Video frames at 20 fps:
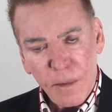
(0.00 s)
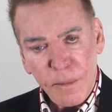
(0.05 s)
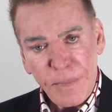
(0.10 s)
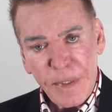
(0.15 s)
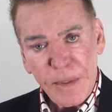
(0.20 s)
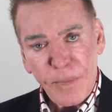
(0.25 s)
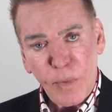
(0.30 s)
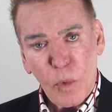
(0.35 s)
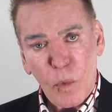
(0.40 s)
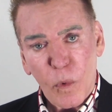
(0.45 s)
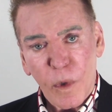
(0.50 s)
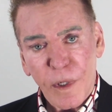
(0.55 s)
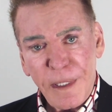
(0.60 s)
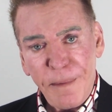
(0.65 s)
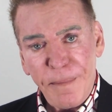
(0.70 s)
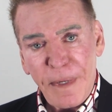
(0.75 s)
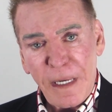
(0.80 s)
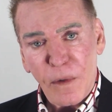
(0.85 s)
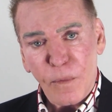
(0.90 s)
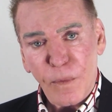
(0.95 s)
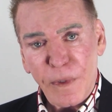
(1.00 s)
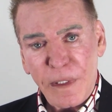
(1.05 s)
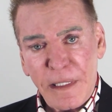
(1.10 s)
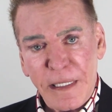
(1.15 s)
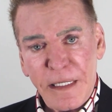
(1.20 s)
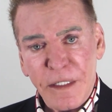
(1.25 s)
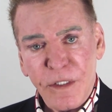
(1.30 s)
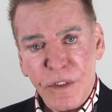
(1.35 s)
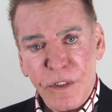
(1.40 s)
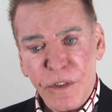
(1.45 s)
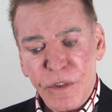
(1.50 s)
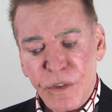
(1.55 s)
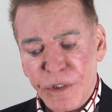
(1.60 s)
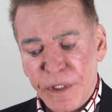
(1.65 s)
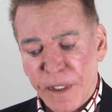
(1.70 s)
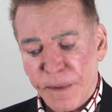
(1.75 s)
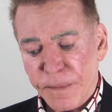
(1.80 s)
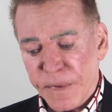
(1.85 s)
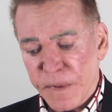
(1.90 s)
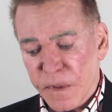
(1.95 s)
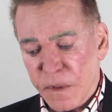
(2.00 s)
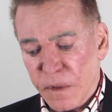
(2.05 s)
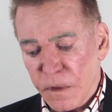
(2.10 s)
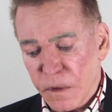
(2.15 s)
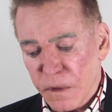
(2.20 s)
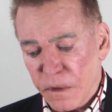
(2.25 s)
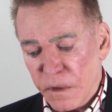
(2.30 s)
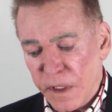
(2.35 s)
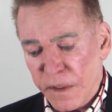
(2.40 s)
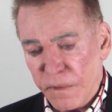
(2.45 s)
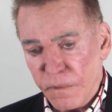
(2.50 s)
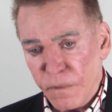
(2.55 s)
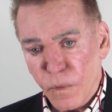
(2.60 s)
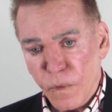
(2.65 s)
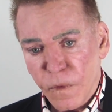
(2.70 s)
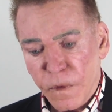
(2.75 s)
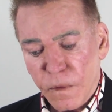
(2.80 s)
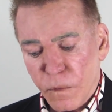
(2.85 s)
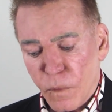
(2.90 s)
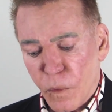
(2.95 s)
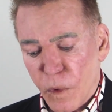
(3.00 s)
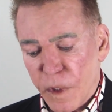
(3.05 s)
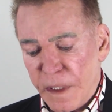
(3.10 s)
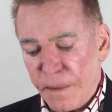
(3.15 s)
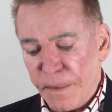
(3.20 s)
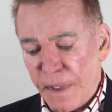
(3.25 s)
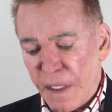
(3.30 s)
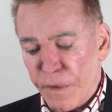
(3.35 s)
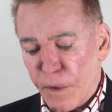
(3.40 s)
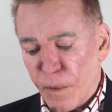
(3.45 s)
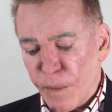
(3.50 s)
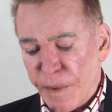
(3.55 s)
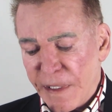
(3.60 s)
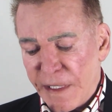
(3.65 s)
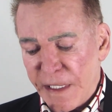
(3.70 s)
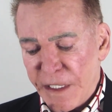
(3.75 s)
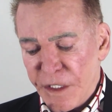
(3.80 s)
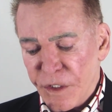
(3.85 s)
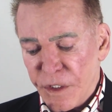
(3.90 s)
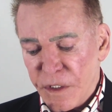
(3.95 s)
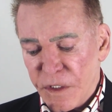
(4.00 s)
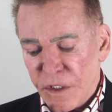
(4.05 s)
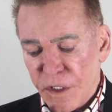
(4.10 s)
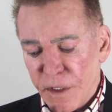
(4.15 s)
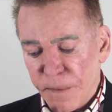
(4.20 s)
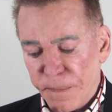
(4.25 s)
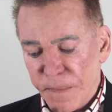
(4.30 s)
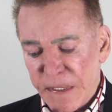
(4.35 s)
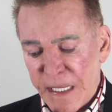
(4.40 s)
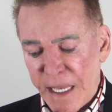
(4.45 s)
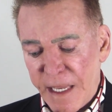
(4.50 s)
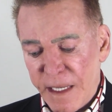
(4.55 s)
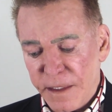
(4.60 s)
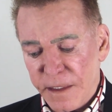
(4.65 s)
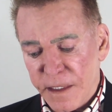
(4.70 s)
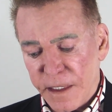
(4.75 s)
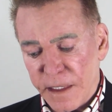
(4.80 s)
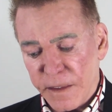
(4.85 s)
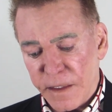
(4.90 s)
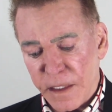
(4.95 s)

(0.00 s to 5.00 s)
People worry about relationships. They worry about their relationships ending.